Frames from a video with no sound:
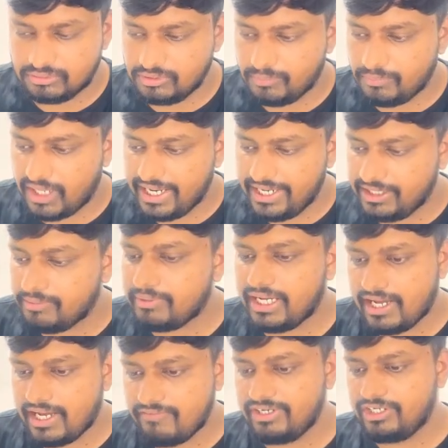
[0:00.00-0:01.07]
the item I
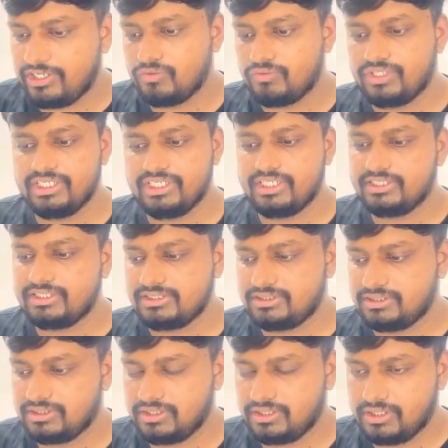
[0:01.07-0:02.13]
have added over here
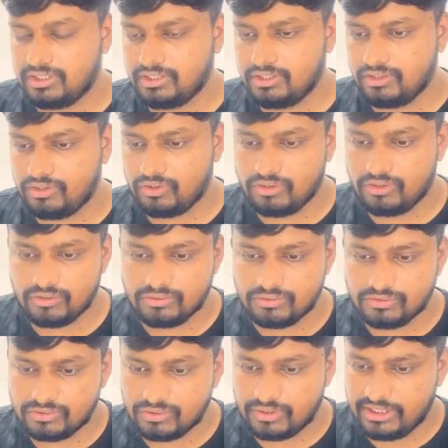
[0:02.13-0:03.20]
is wrong.
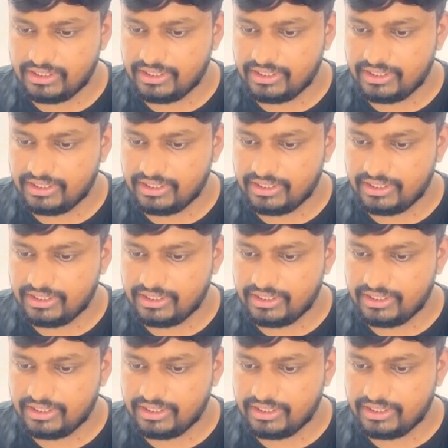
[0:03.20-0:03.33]
So I'll